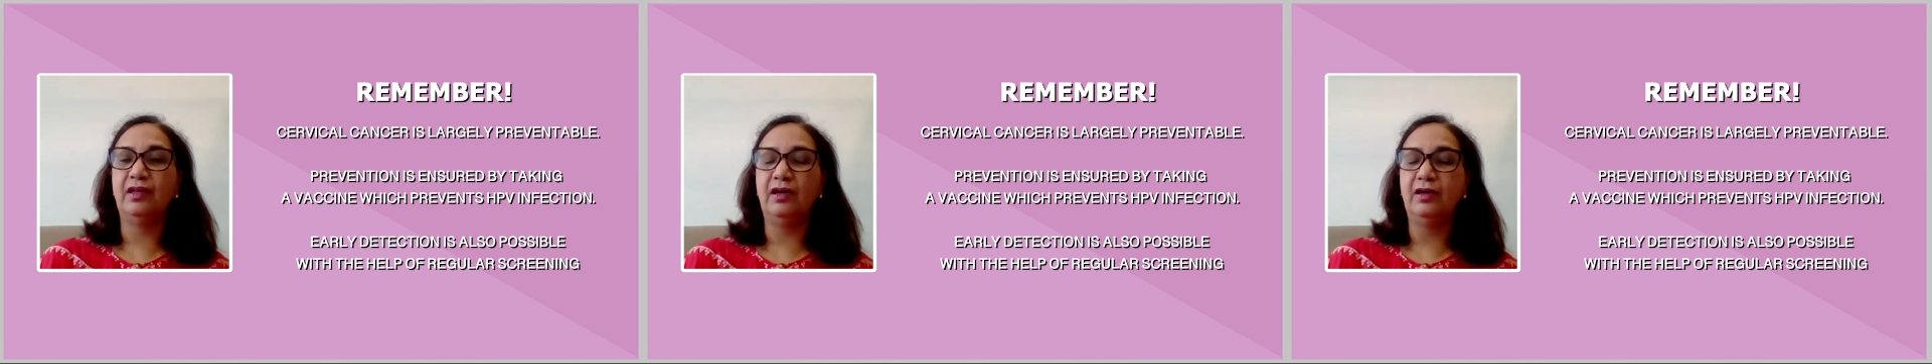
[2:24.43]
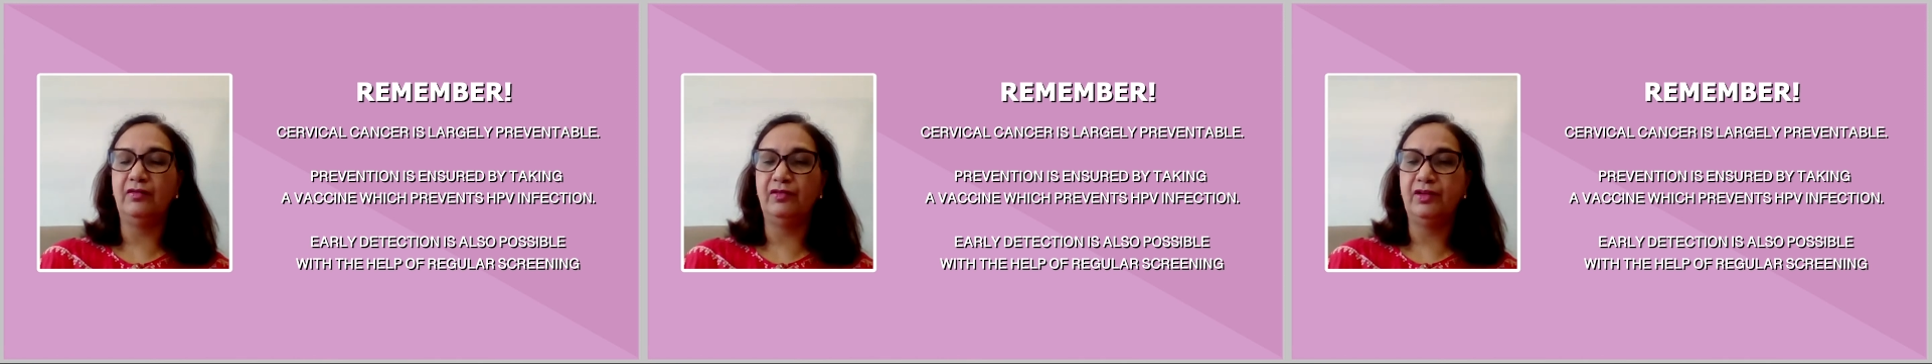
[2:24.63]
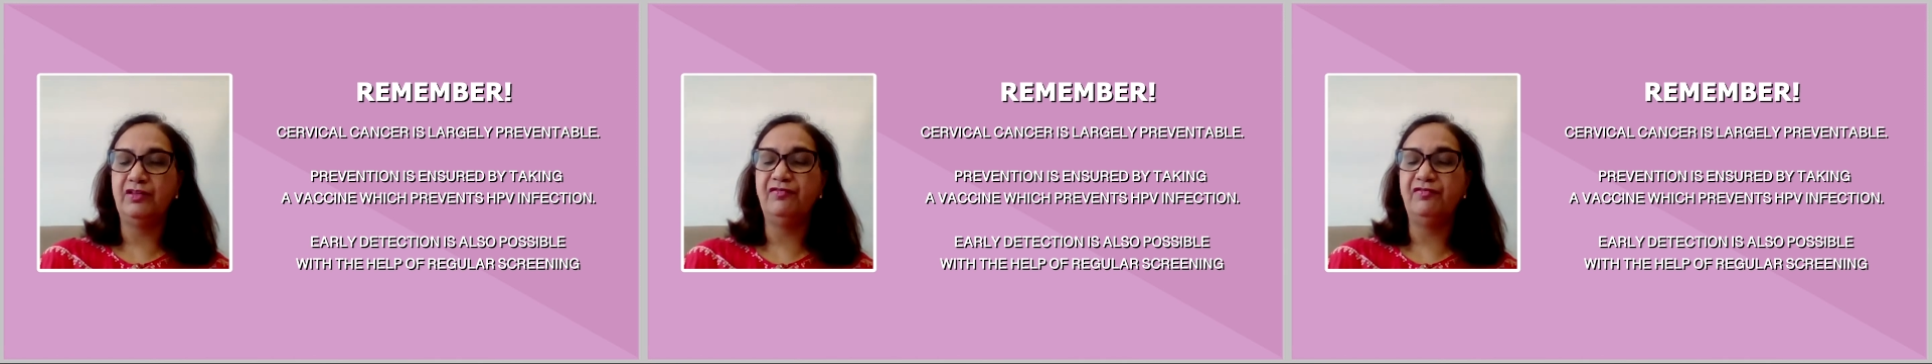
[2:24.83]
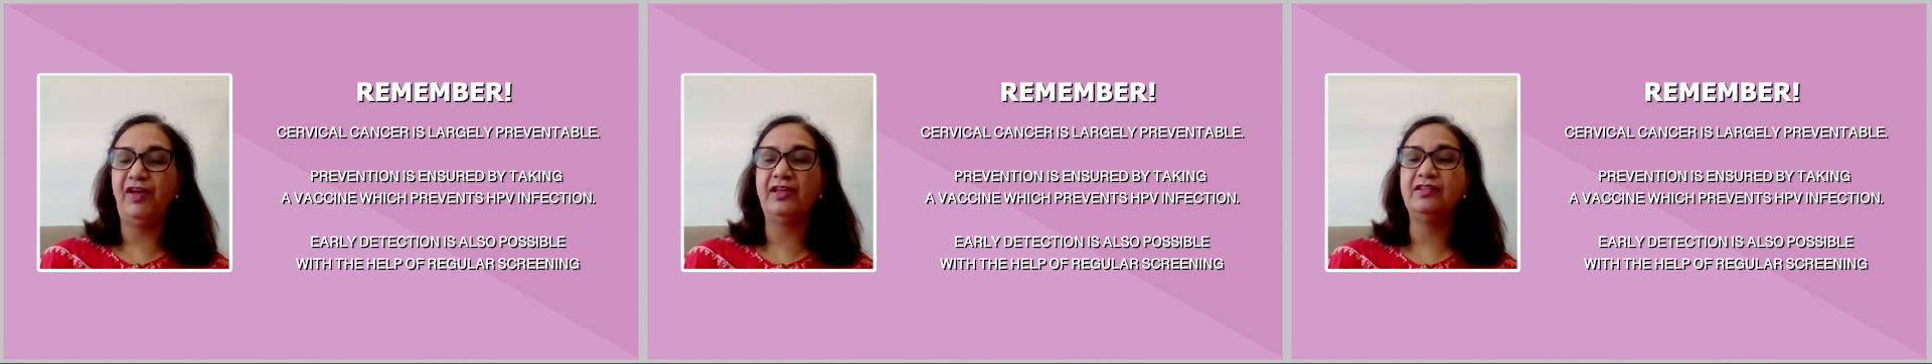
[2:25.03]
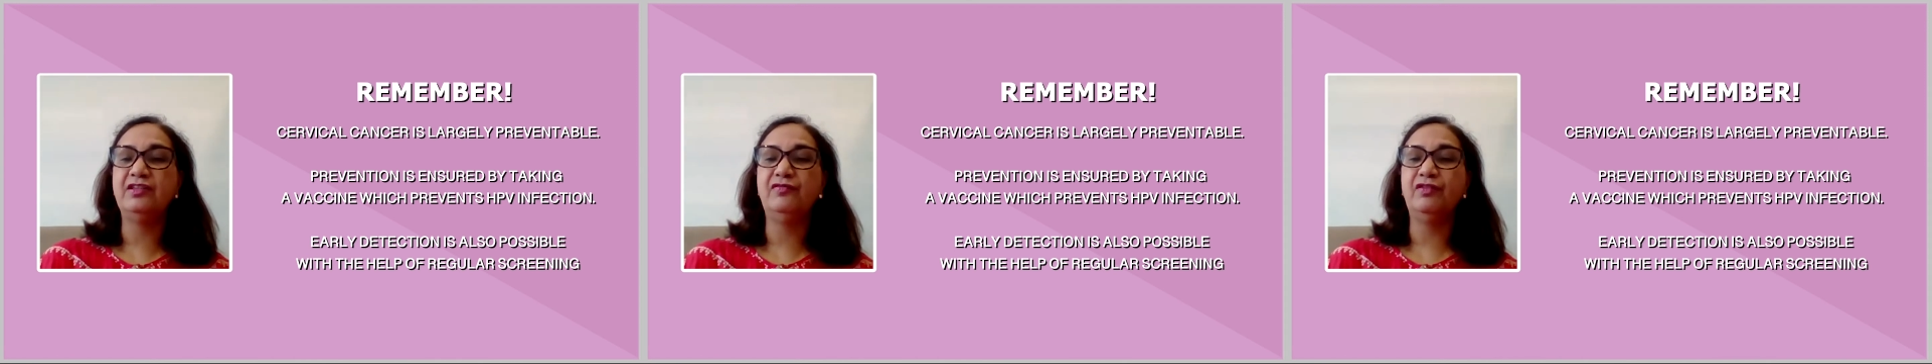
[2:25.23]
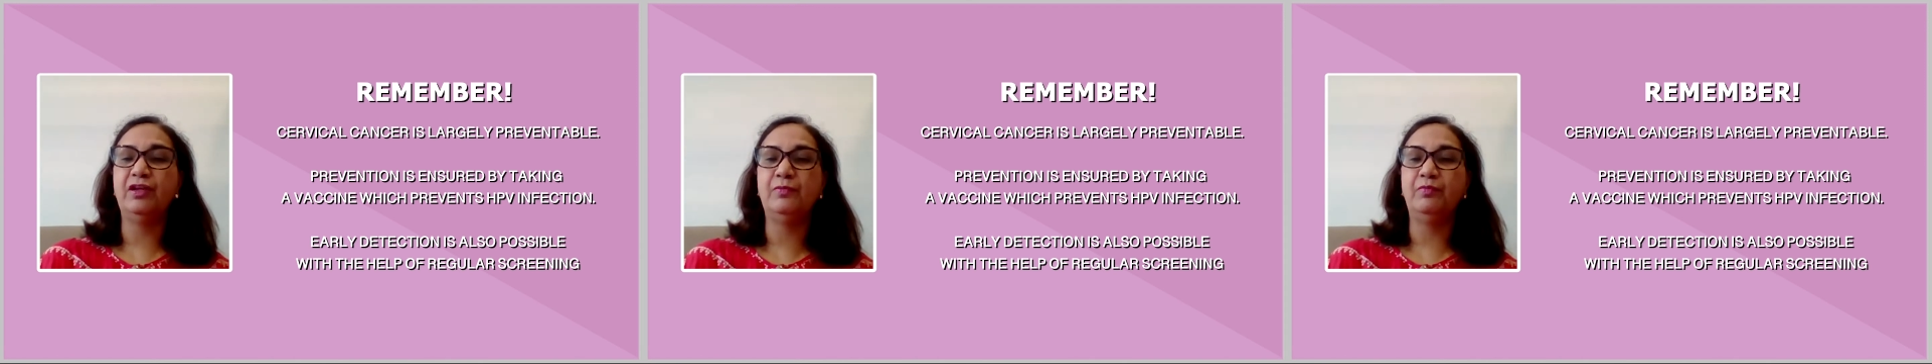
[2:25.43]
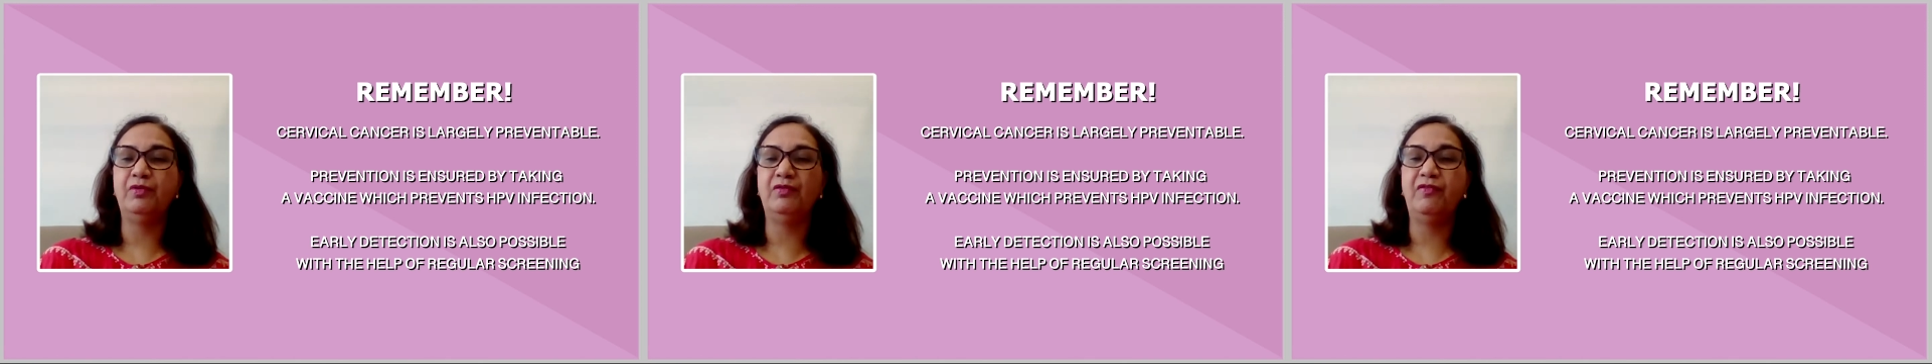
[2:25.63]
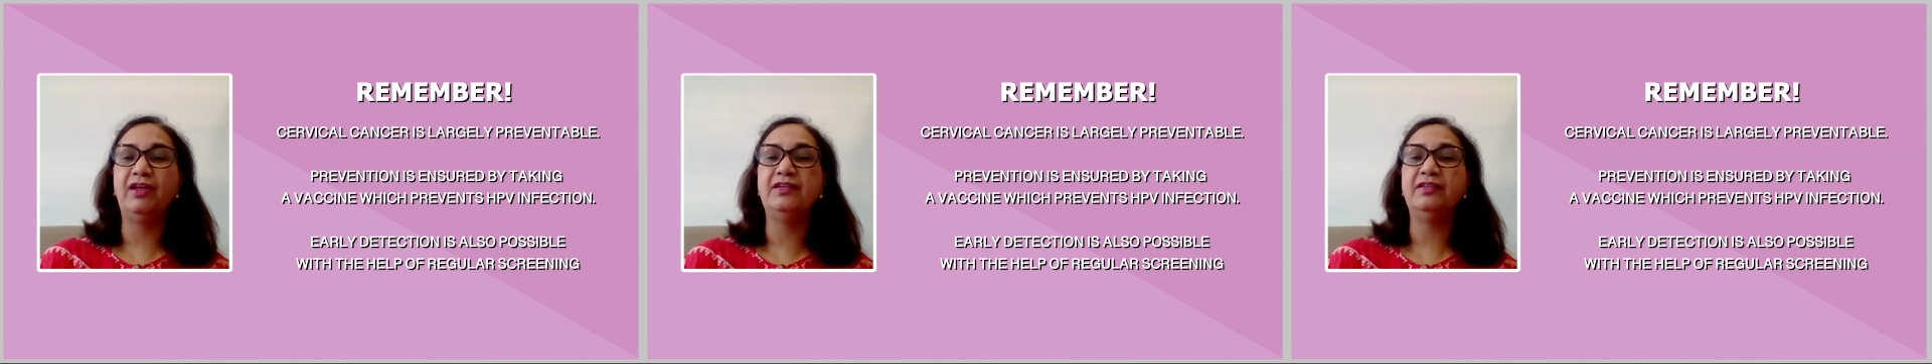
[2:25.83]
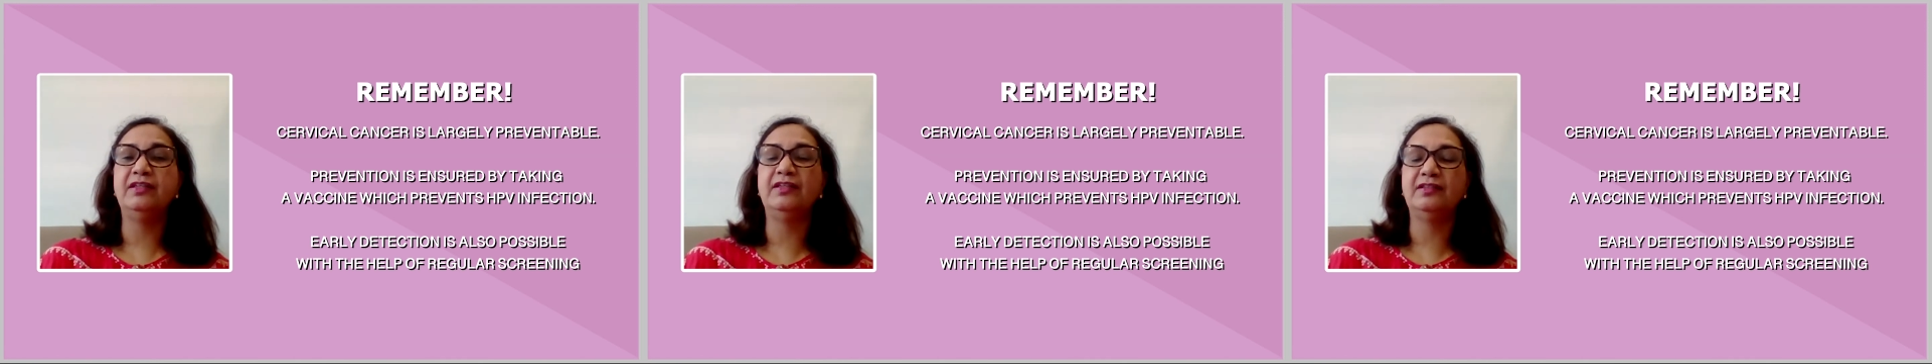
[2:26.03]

effective in preventing